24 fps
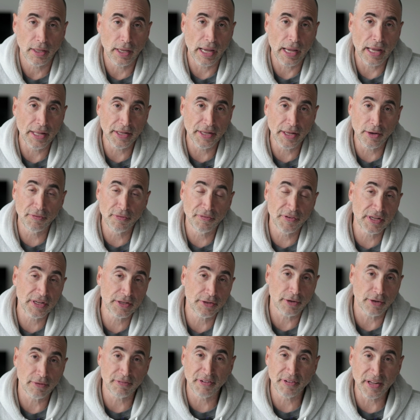and they'll think
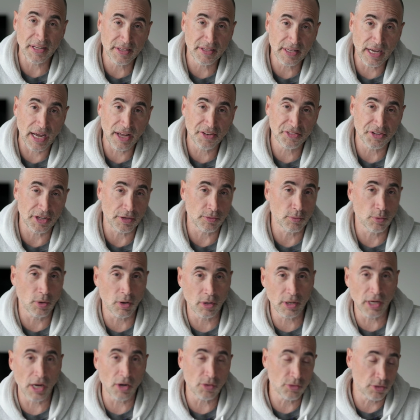they're fantastic.
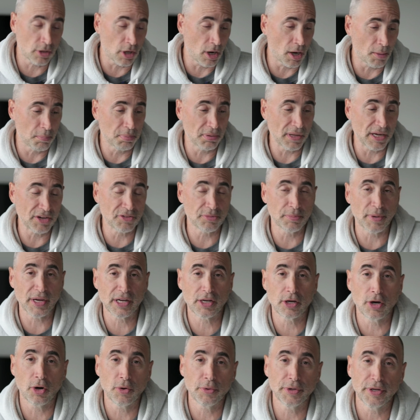Look how complex my
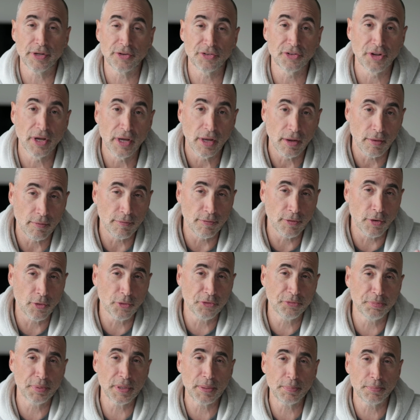code is.
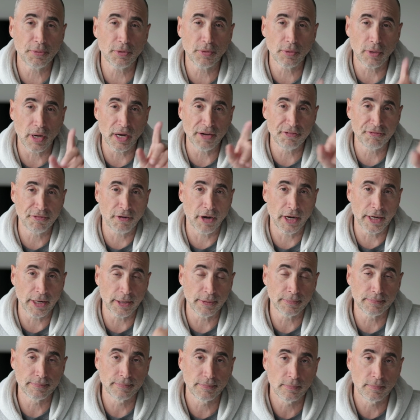Those people I fire.